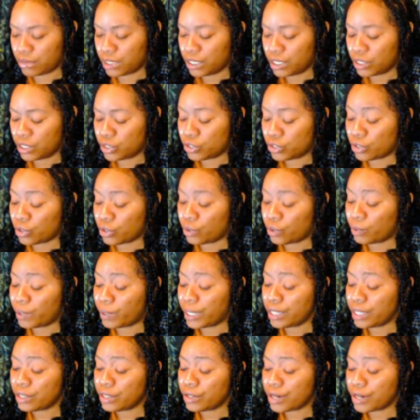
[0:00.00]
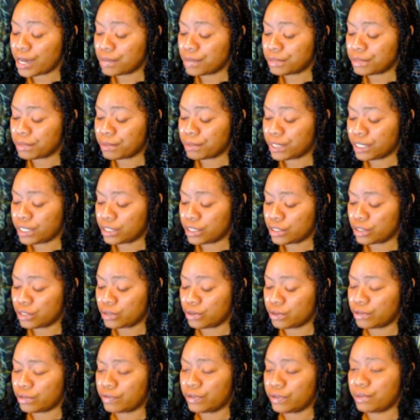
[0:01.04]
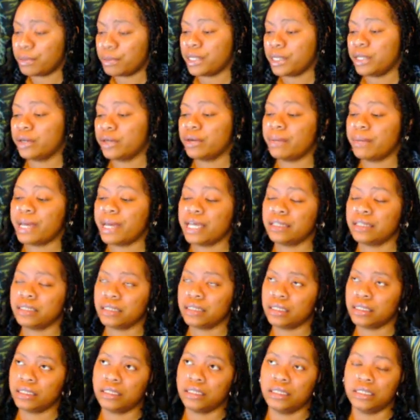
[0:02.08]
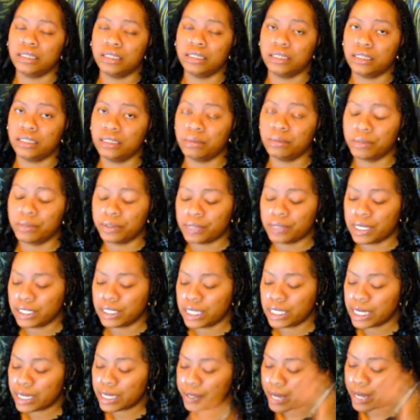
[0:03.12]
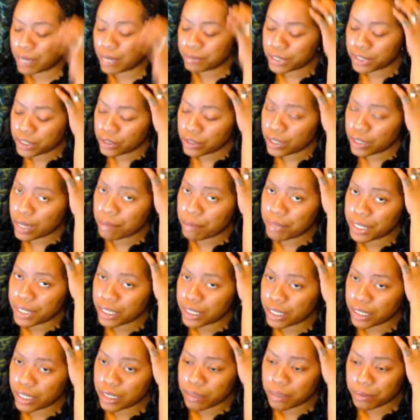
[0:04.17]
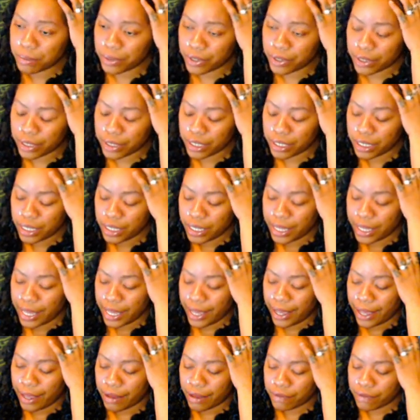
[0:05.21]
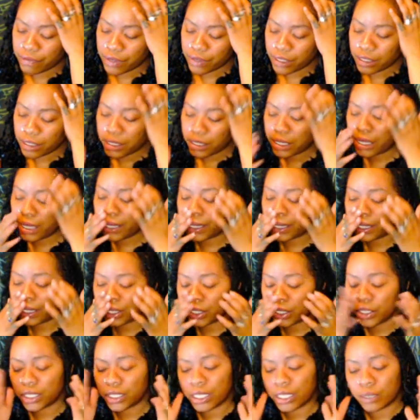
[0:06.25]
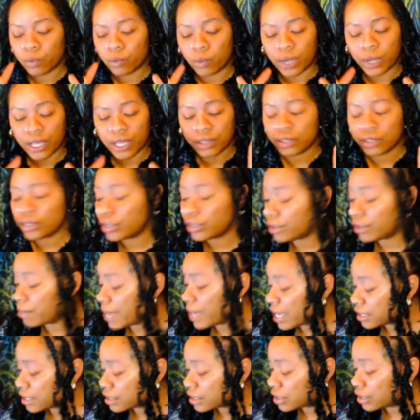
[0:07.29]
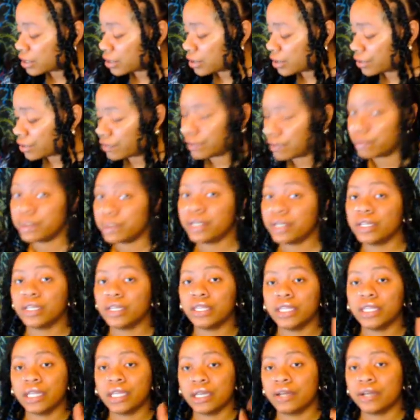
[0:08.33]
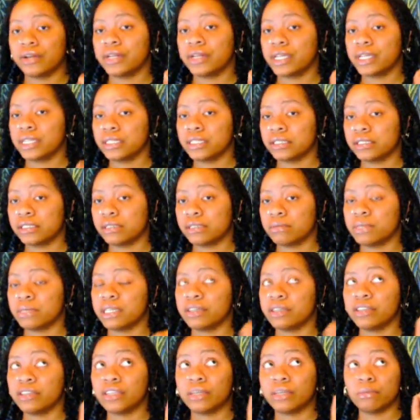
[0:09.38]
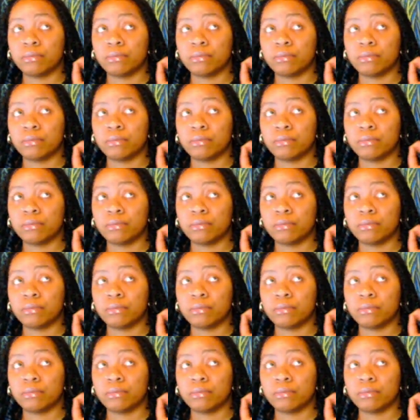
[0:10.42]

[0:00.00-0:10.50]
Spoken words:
So whether I'm speaking to a feminine or masculine Libra right now, I'm picking up on heavy, like, whether you're masculine or feminine, there needs to be